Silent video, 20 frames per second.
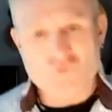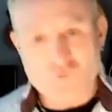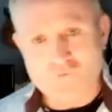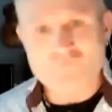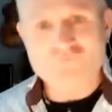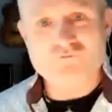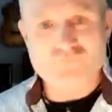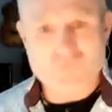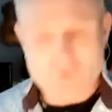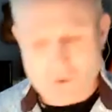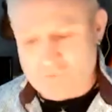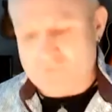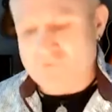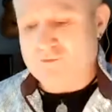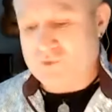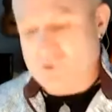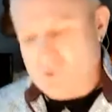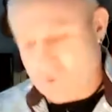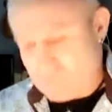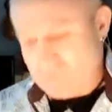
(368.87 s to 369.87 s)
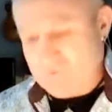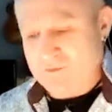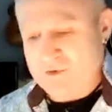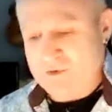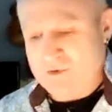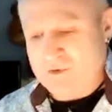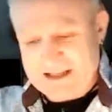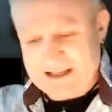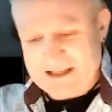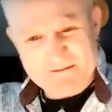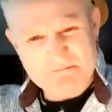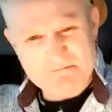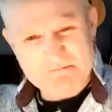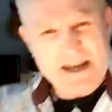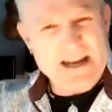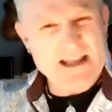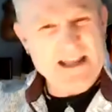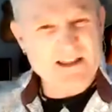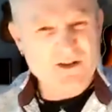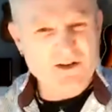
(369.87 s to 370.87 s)
Doom, doom, doom. It's like
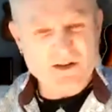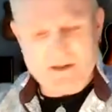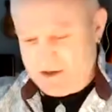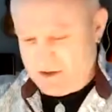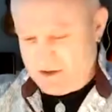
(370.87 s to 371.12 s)
beating.